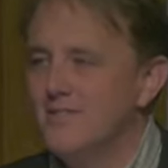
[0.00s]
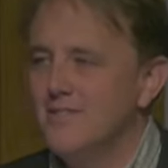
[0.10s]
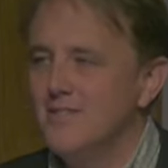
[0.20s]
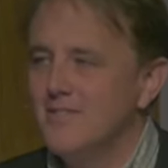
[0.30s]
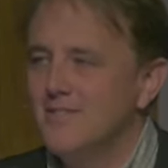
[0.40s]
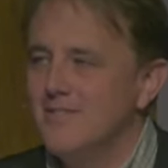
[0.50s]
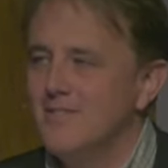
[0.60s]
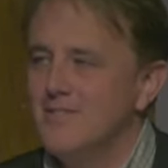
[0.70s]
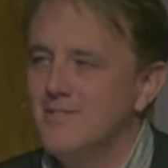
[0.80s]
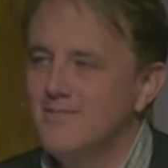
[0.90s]

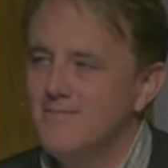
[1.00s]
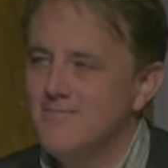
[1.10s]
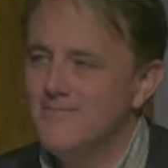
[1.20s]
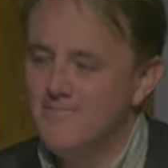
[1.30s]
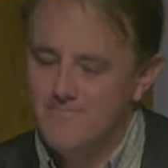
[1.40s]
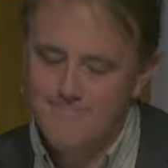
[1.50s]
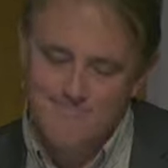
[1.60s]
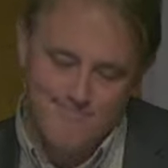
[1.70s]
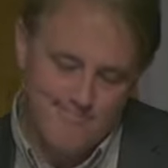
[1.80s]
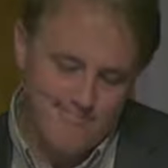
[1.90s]

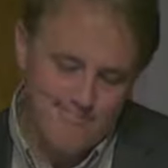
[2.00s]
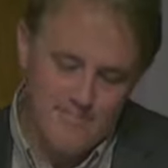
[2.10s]
Nothing is said.